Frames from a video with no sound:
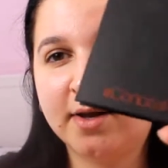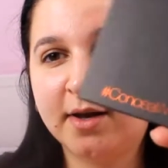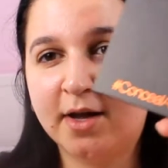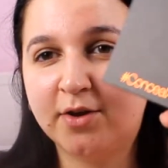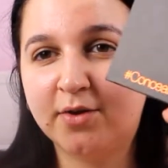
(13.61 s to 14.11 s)

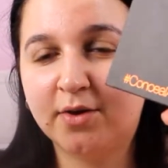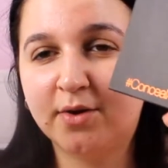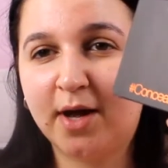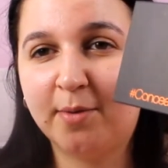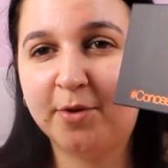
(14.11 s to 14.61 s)
now I don't know
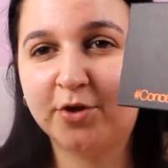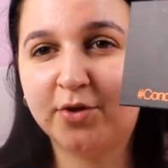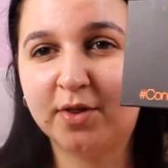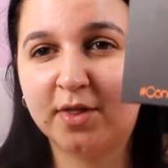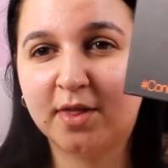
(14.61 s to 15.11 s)
how much
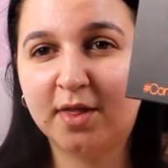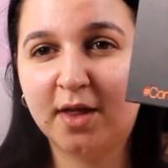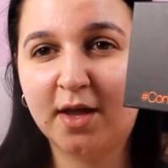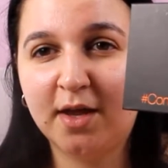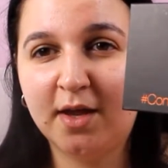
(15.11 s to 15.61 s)
you can
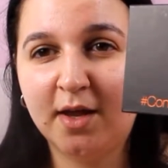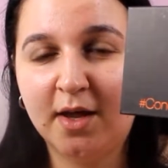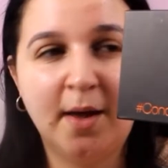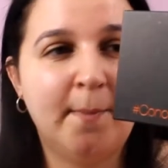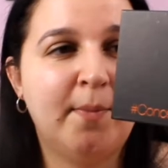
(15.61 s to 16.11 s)
see,
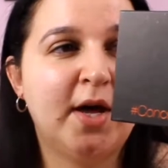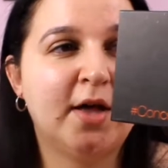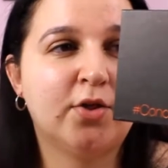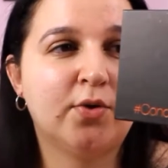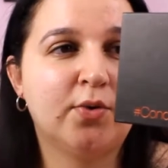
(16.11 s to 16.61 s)
but
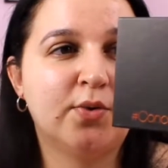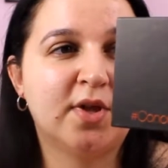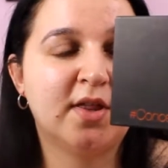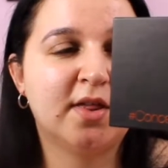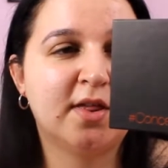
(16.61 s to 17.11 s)
it's called
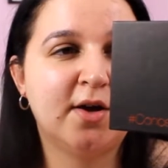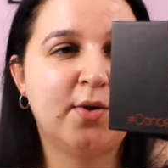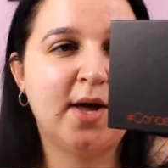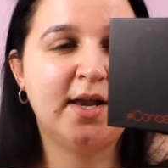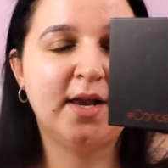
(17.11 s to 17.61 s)

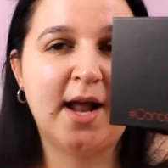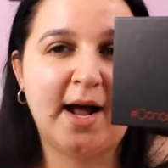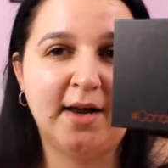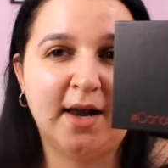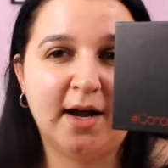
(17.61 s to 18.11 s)
Conceal and
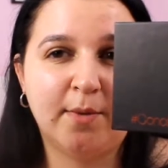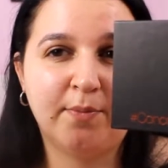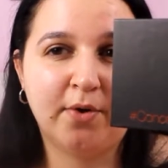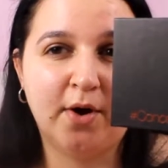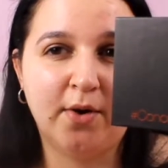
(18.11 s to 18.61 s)
Light Like a
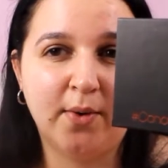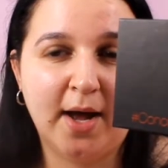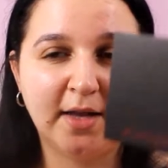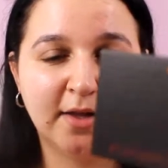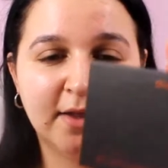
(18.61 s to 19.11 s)
Pro
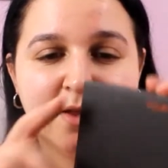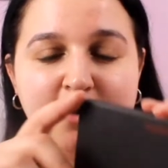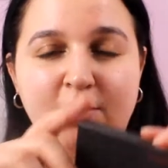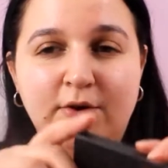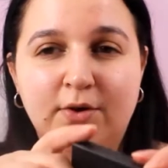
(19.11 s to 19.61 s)
and it's
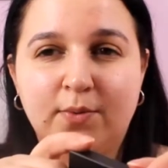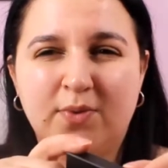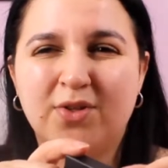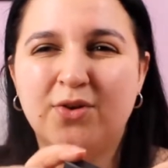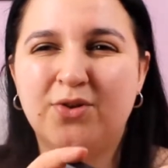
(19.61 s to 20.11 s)
the new,
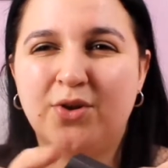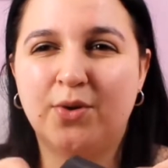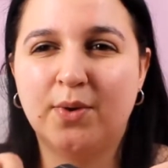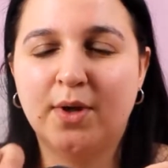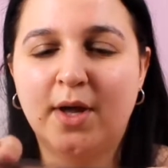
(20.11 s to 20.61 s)
well it's not
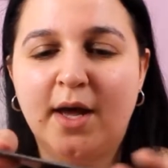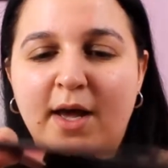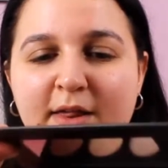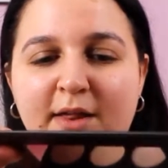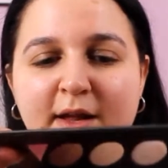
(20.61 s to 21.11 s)
new,
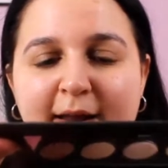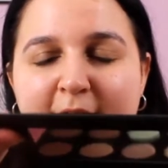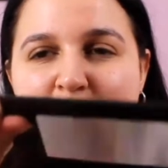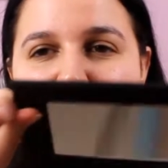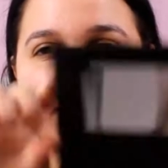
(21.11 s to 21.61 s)
it's
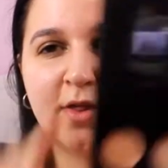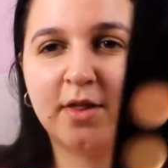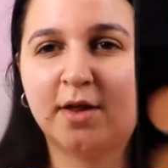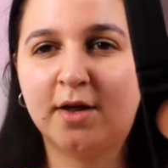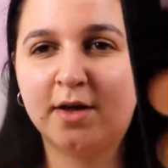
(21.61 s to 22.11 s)

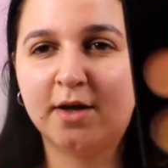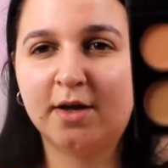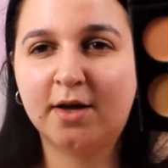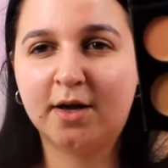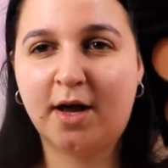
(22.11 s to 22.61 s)
Collections
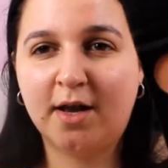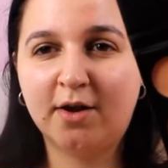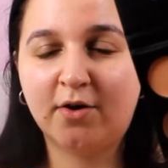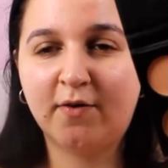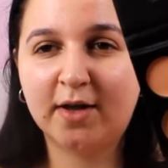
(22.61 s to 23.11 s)

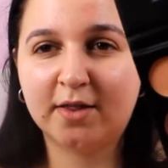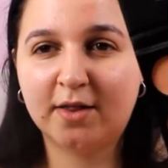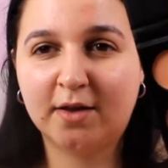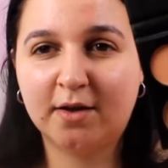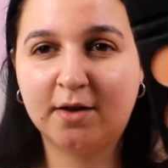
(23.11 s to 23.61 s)
Colour
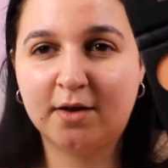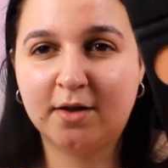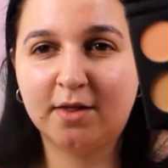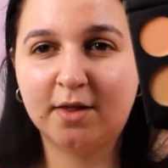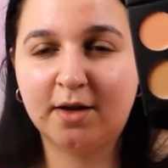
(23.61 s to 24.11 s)
Correcting
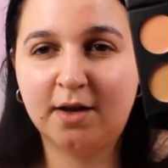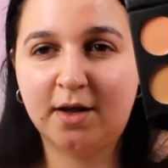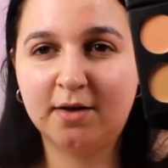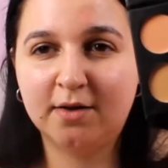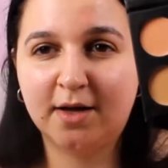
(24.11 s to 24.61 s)
Concealer.